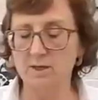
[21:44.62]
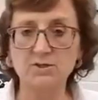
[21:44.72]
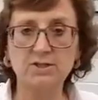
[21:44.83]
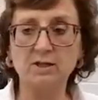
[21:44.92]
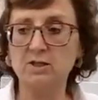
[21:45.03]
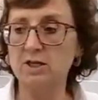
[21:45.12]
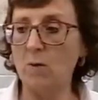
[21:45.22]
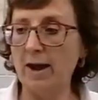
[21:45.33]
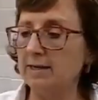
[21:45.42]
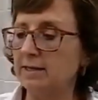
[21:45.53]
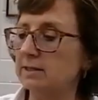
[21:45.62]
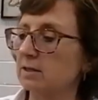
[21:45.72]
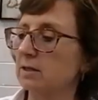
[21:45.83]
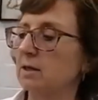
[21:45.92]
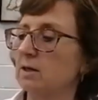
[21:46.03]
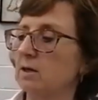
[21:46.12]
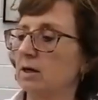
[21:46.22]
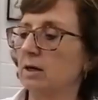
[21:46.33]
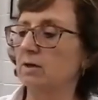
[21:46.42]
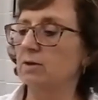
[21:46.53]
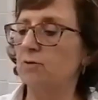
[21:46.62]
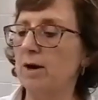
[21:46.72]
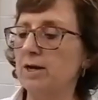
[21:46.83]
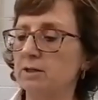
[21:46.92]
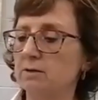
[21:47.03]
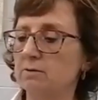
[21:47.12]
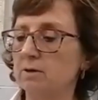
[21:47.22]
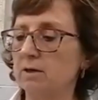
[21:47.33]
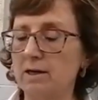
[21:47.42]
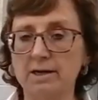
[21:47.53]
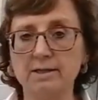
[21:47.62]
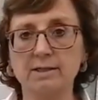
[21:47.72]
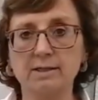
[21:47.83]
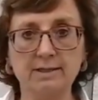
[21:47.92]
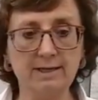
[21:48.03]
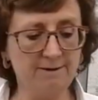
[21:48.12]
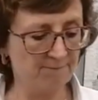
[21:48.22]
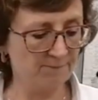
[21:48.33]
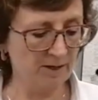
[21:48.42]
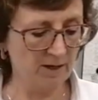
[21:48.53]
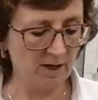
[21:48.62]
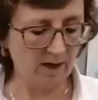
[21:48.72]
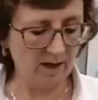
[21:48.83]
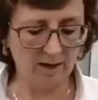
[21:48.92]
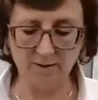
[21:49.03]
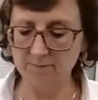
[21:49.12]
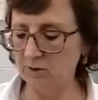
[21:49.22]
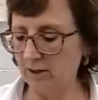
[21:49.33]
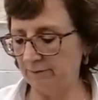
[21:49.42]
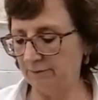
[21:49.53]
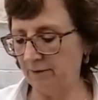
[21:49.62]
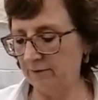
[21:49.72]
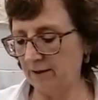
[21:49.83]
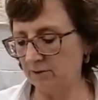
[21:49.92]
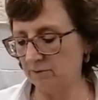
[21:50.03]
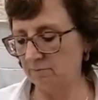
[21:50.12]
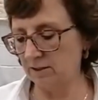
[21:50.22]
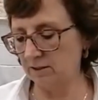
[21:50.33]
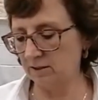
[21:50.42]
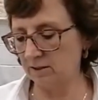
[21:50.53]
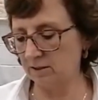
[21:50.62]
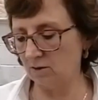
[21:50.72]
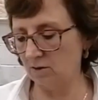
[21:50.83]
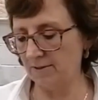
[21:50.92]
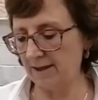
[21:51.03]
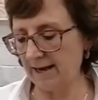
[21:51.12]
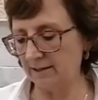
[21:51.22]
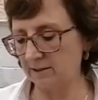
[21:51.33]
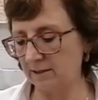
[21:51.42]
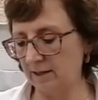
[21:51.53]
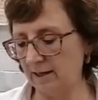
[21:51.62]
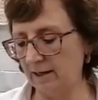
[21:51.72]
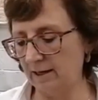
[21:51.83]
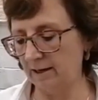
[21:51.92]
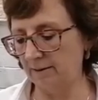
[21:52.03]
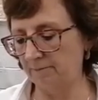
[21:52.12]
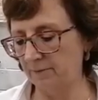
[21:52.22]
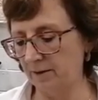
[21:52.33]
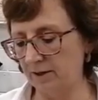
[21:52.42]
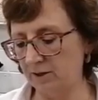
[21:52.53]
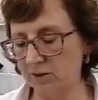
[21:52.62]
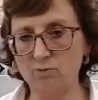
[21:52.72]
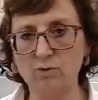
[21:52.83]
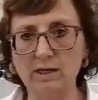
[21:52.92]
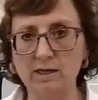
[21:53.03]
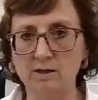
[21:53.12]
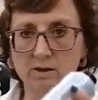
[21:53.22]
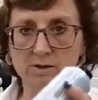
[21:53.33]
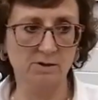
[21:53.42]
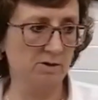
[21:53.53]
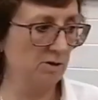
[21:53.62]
60 weight thread, Glide 60. You get 5,000 meters on that, and it's a really good,